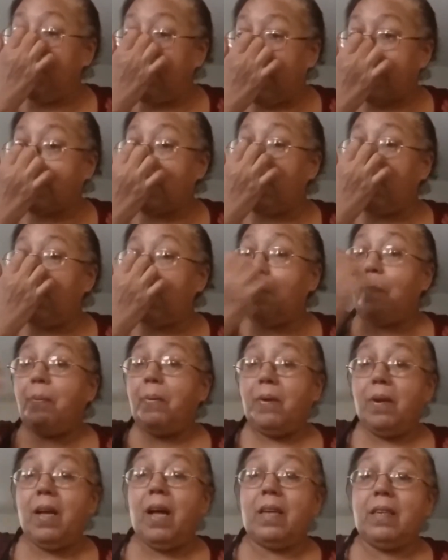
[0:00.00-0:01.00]
That's
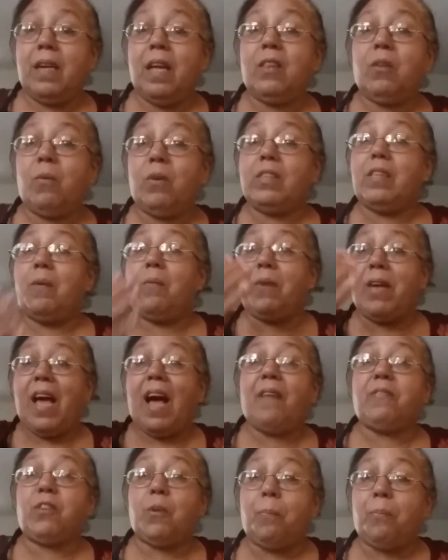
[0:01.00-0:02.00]
another one that we
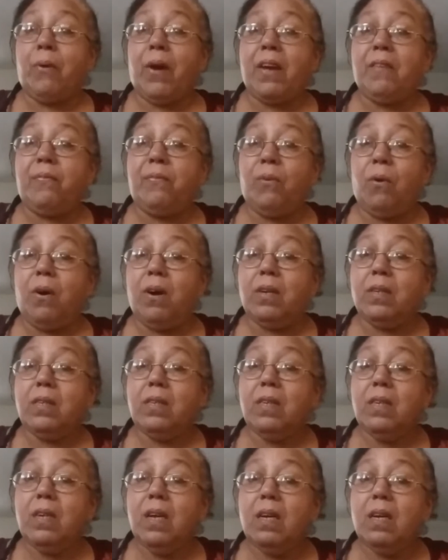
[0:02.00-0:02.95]
have to pray for.